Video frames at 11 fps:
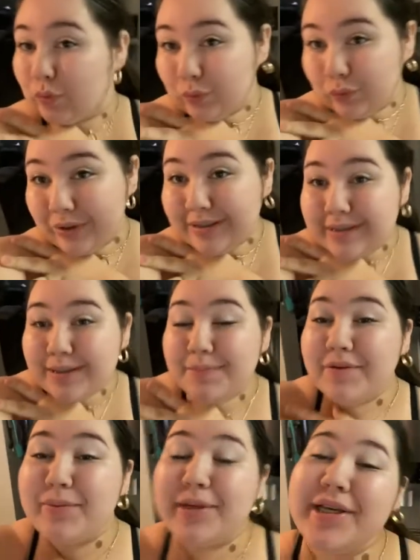What's up
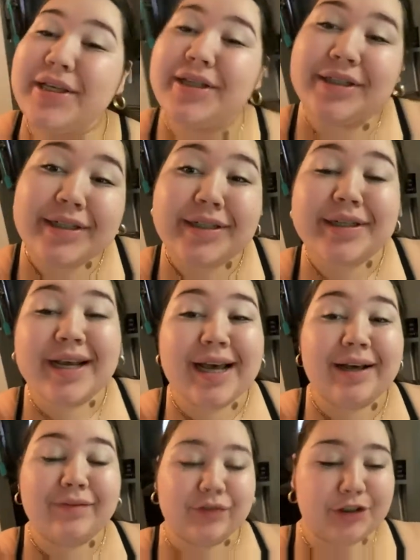everybody? Good
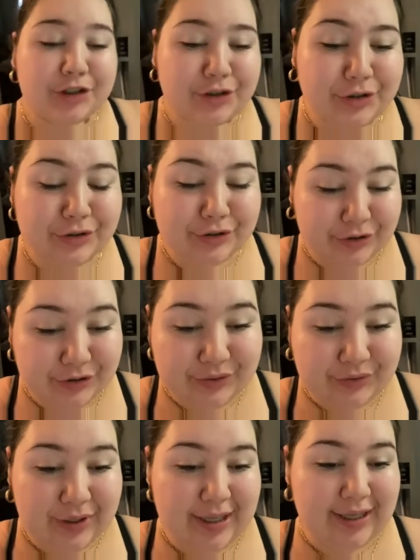
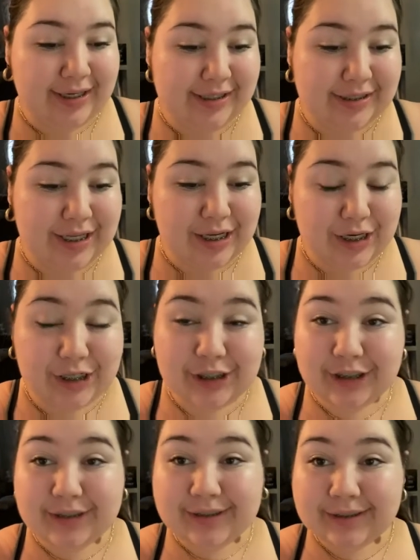afternoon. It is
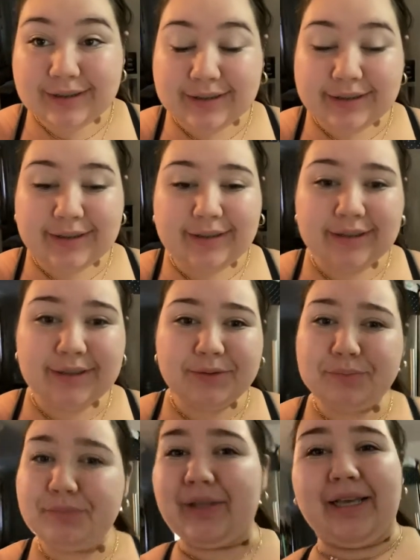currently
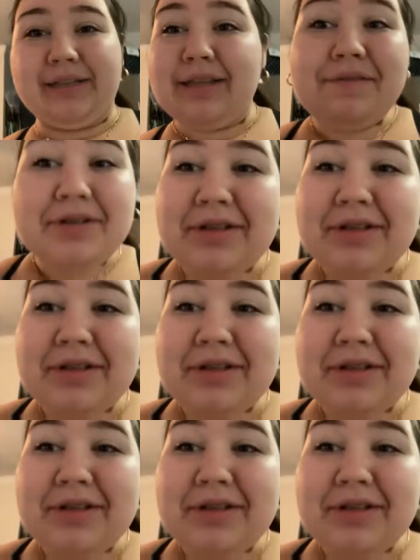like 11